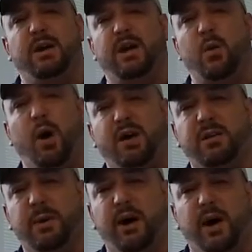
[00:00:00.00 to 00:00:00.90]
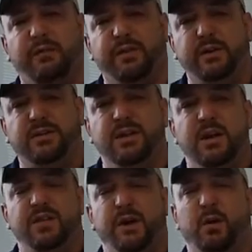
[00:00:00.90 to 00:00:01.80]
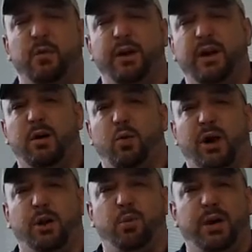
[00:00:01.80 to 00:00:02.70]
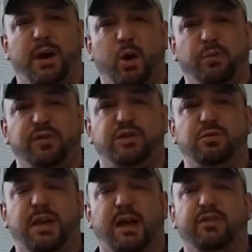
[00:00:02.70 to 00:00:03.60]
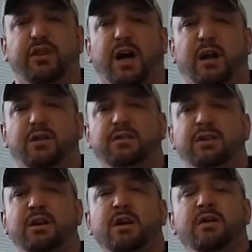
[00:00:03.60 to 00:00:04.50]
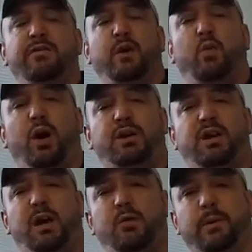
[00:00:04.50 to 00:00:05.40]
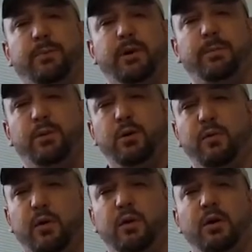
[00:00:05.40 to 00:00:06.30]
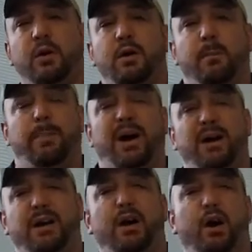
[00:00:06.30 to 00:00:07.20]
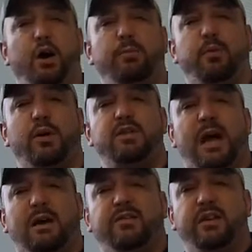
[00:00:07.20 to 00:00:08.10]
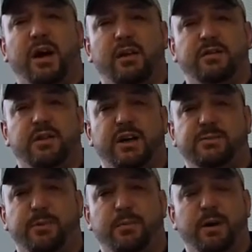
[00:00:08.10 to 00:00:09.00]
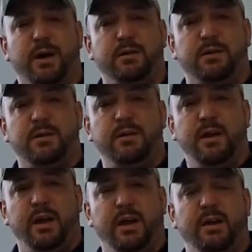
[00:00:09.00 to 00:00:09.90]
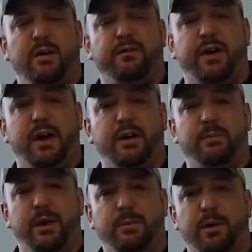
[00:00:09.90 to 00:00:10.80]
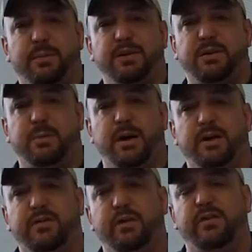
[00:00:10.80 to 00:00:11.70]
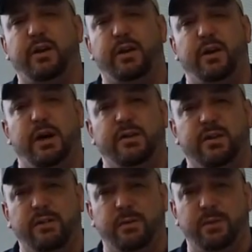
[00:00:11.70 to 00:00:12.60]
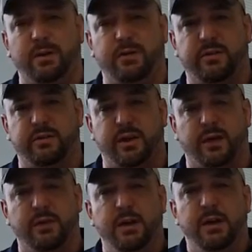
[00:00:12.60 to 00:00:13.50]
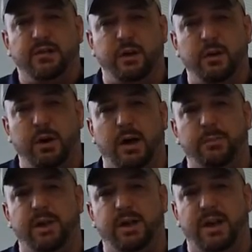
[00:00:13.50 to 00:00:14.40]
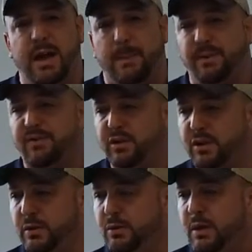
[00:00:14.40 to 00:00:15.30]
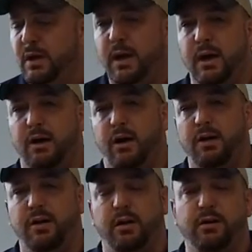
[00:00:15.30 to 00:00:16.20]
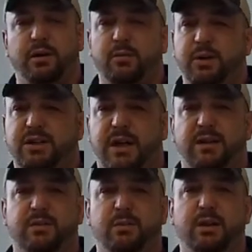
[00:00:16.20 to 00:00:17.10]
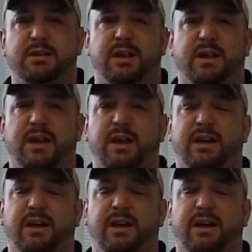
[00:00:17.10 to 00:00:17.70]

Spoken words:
in, they walked in my office, they were wanting to rent a home for $2,000. They walked out with a pre-approval, buying a home for $1,000 less per month, and finally be able to put some money towards their save their bills and stuff. So it can happen to you, or you can reach out to us. I'd like